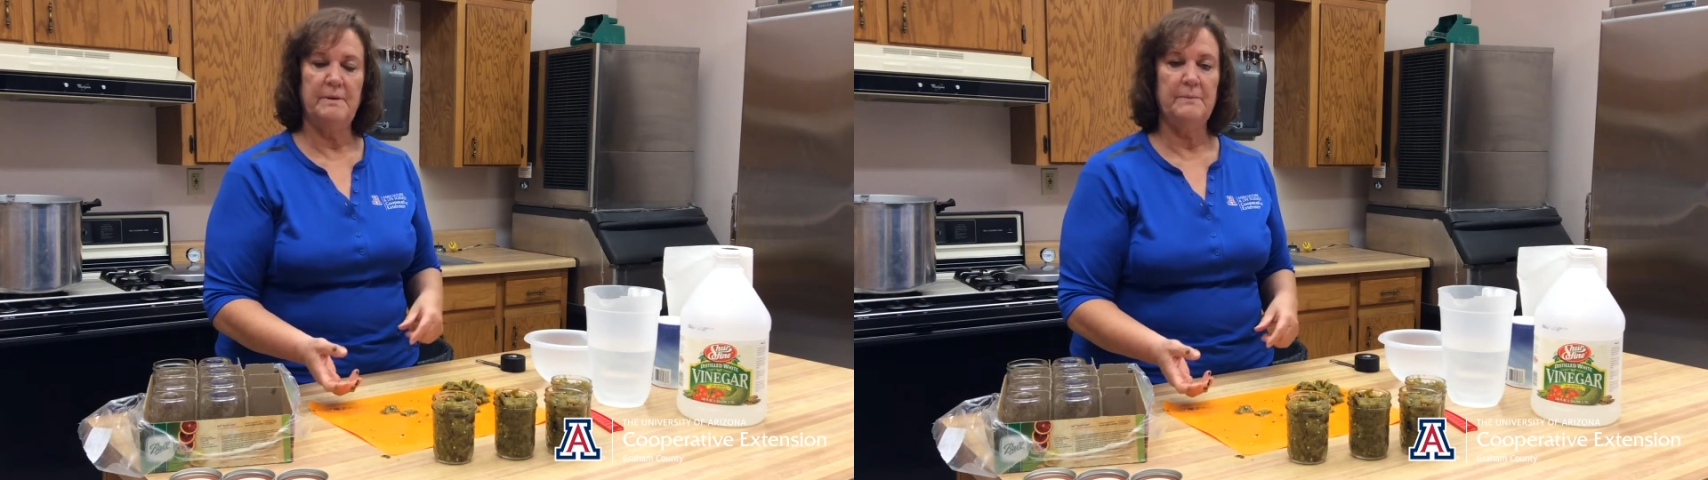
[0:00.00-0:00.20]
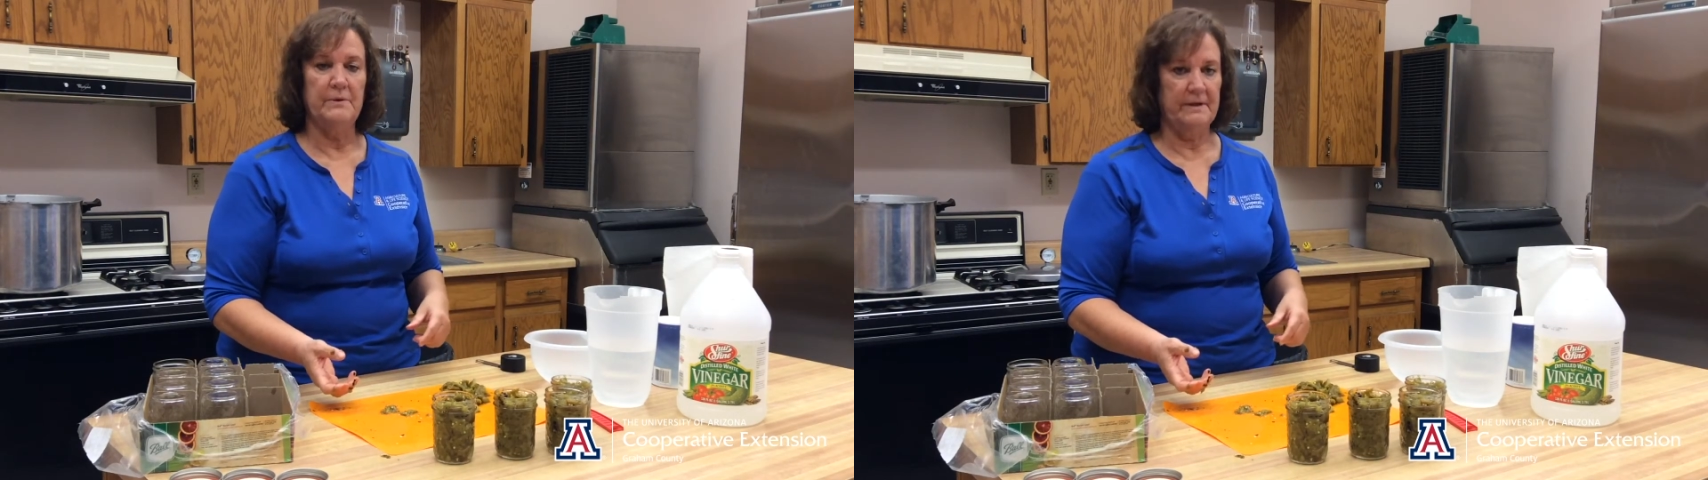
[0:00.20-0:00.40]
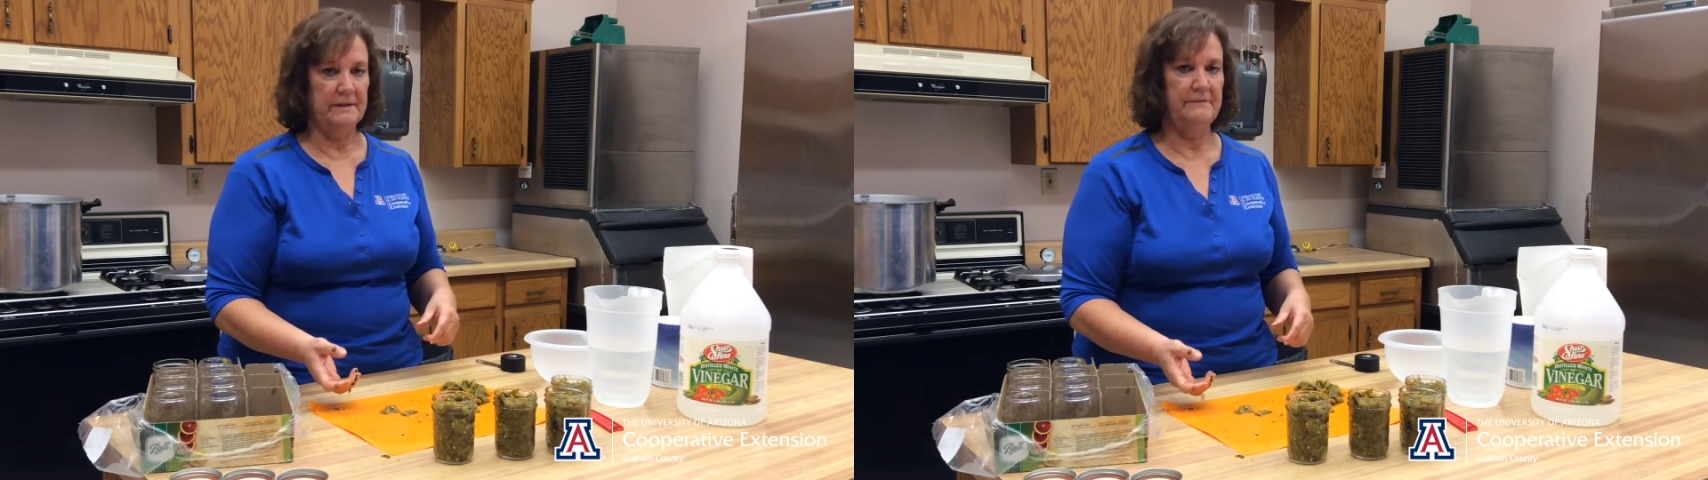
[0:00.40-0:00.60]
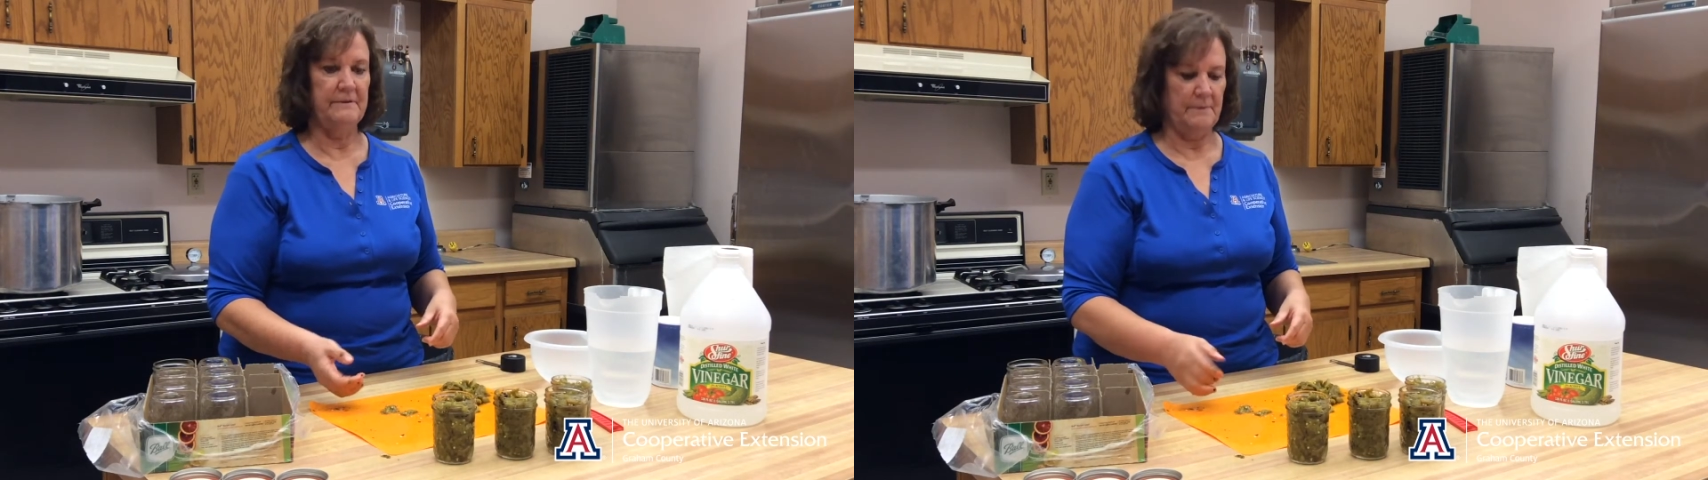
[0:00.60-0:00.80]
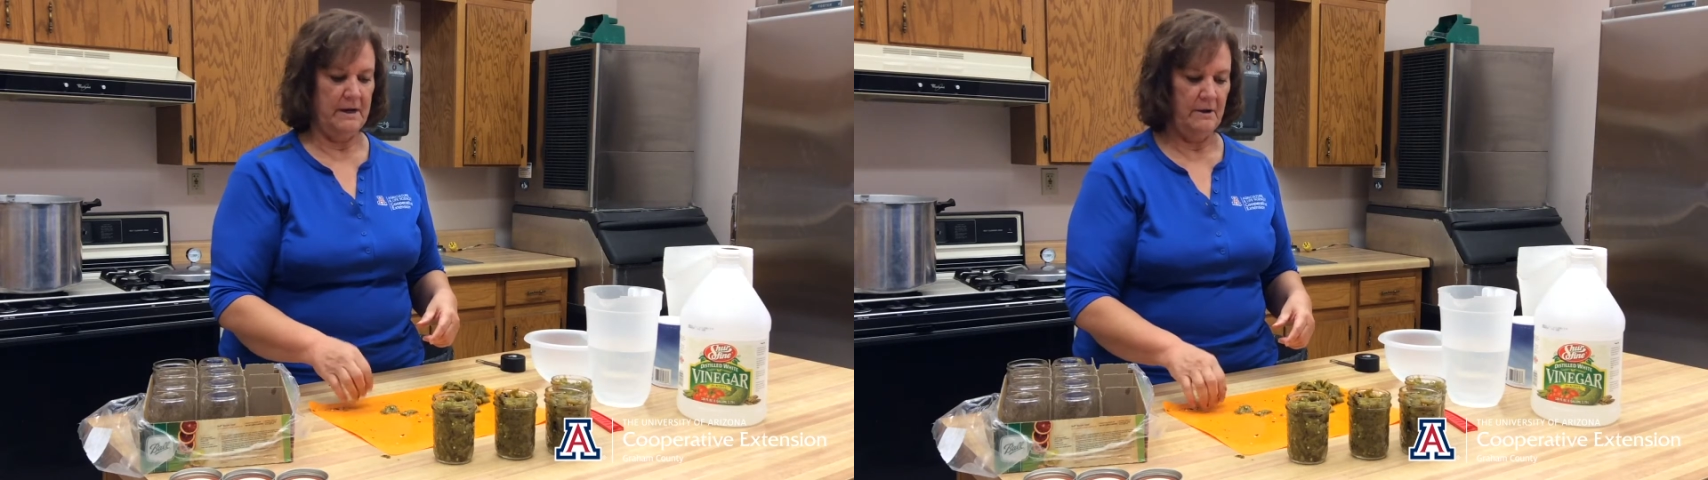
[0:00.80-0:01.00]
people that live
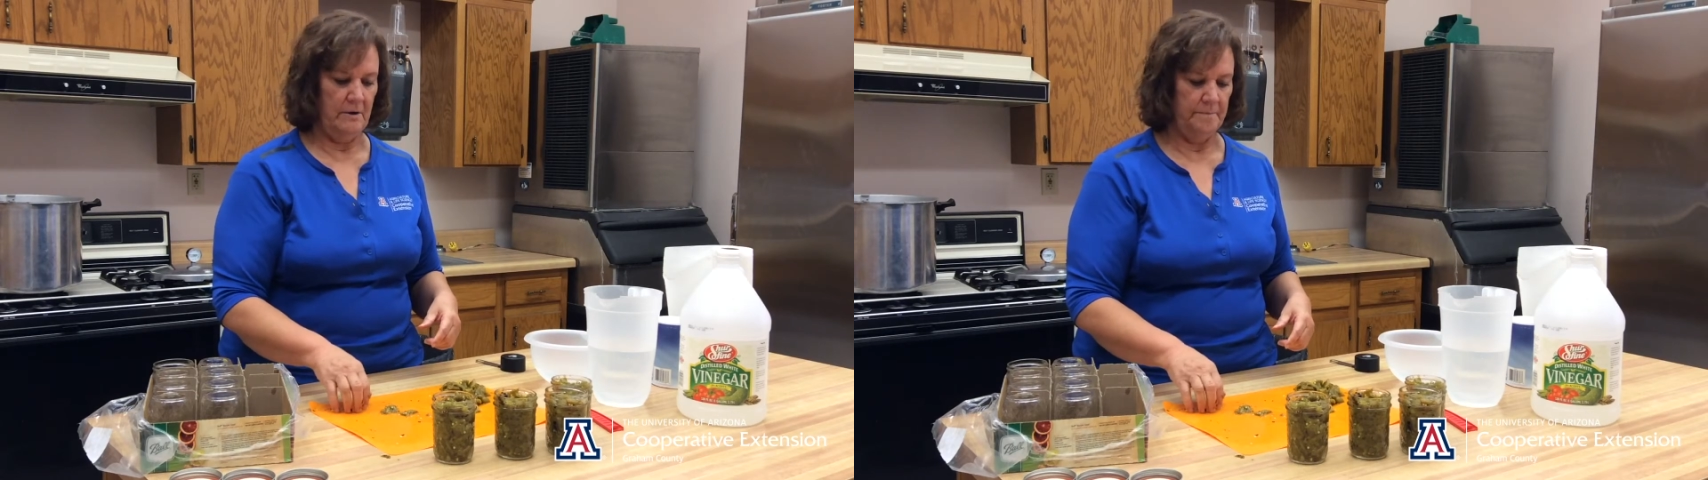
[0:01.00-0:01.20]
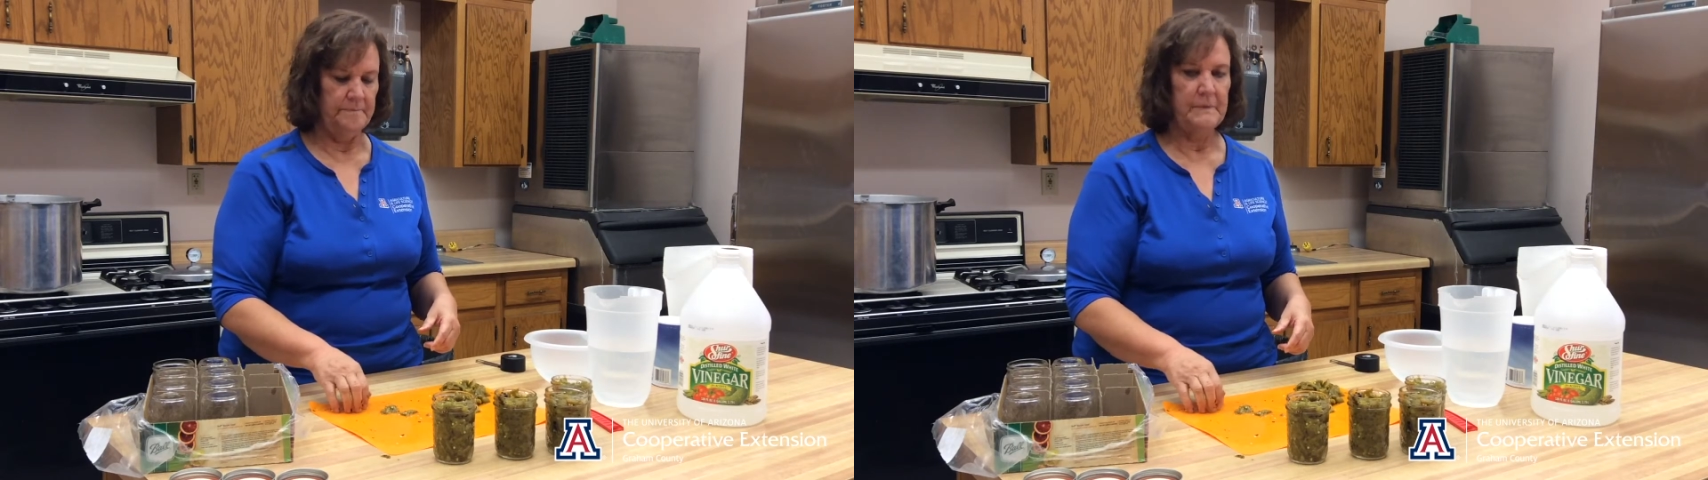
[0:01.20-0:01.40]
in my home.